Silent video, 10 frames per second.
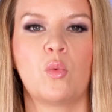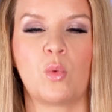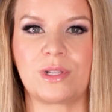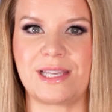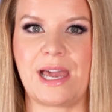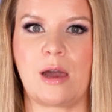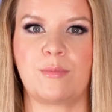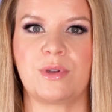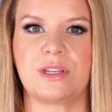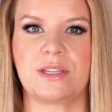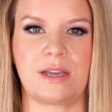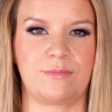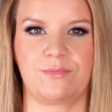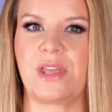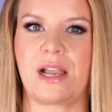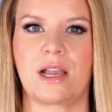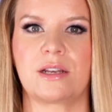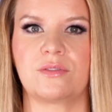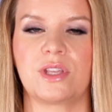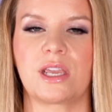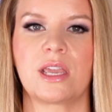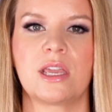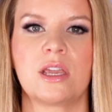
what's happened, that kind of thing.